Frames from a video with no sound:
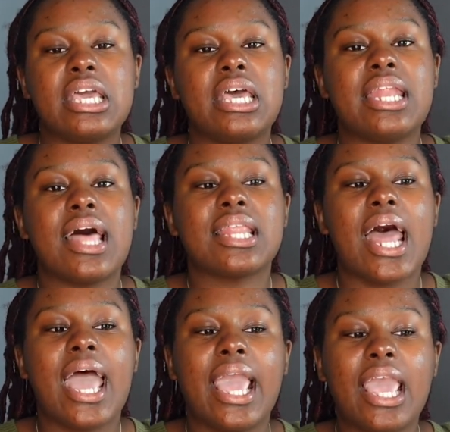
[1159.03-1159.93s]
and now that
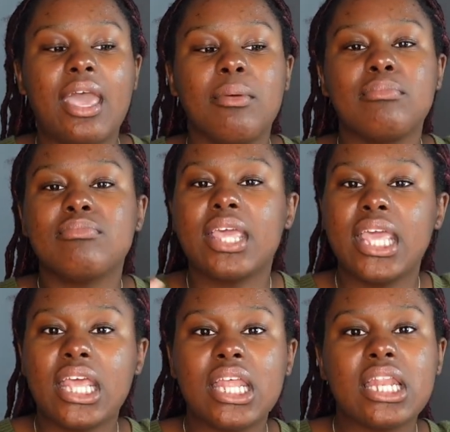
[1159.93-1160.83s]
I am
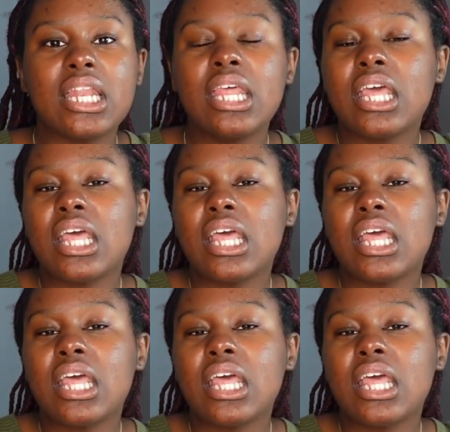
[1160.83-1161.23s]
in